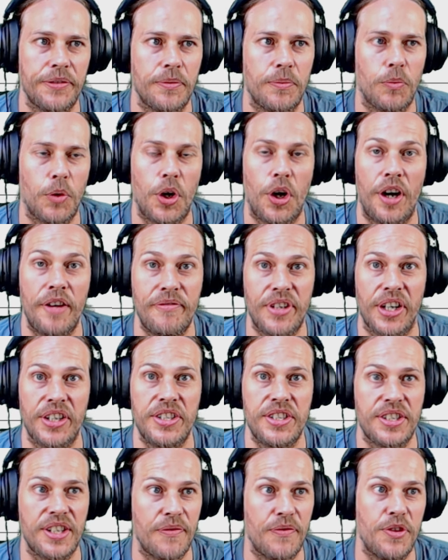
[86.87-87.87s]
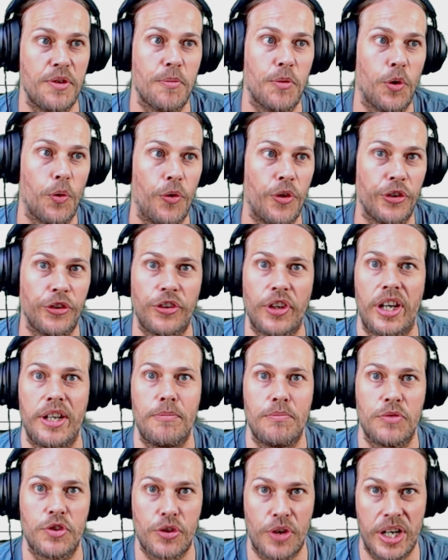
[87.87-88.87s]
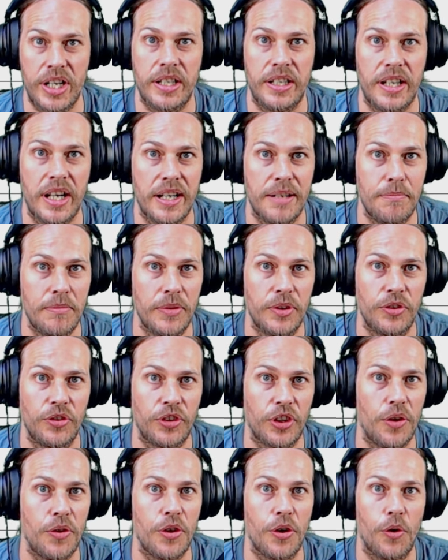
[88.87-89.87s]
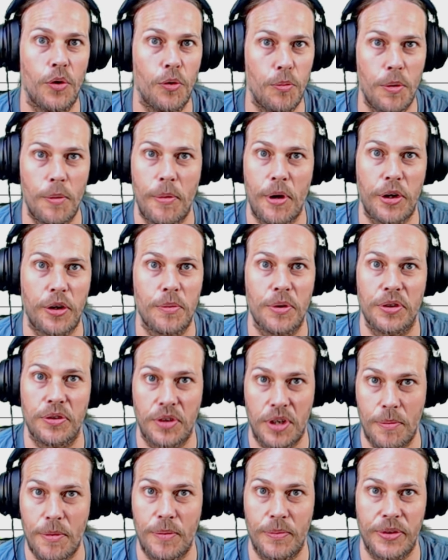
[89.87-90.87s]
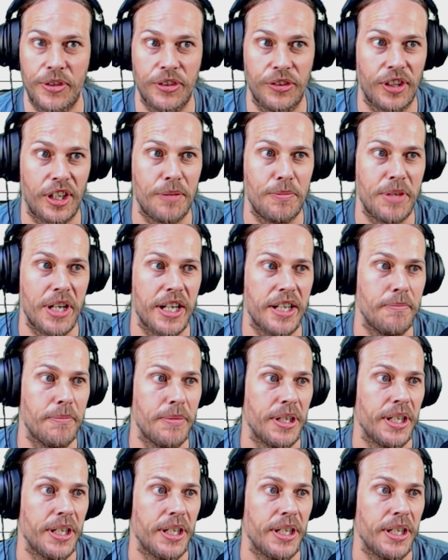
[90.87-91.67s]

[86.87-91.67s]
What I've done is given them all the same trainer name, so that all my Pokemon come up with the same name.